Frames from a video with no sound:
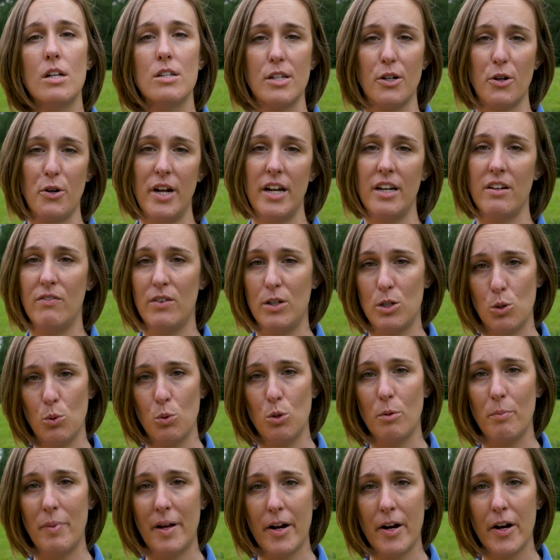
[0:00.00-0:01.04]
to create a
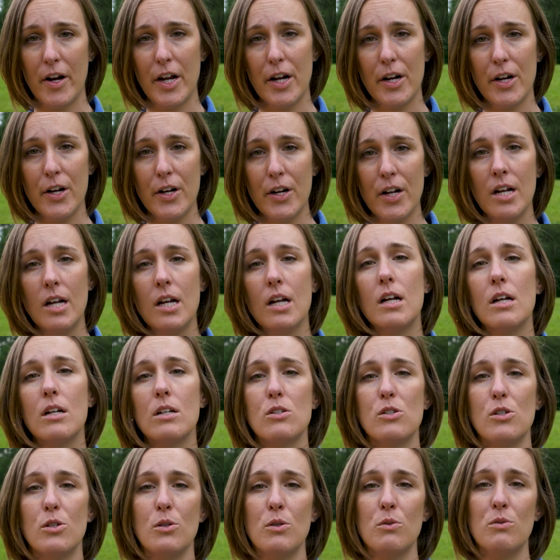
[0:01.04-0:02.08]
visual barrier
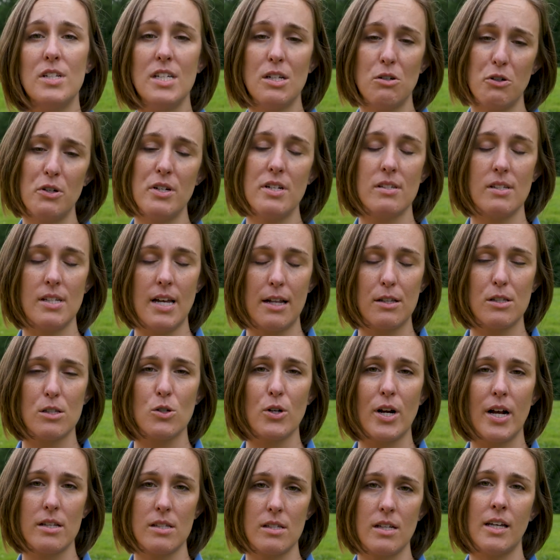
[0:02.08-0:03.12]
to decrease that
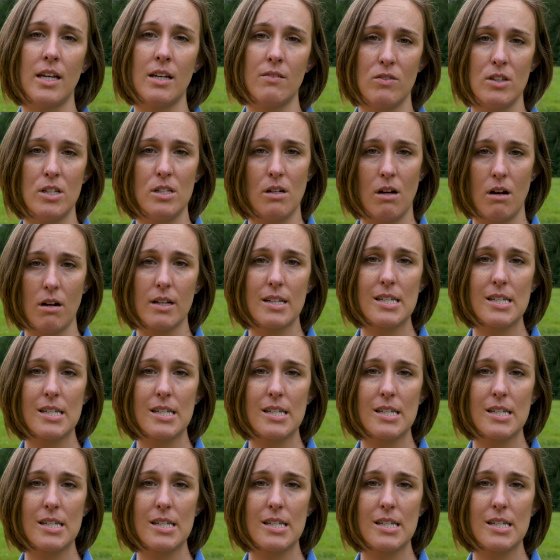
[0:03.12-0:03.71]
stress and give the dog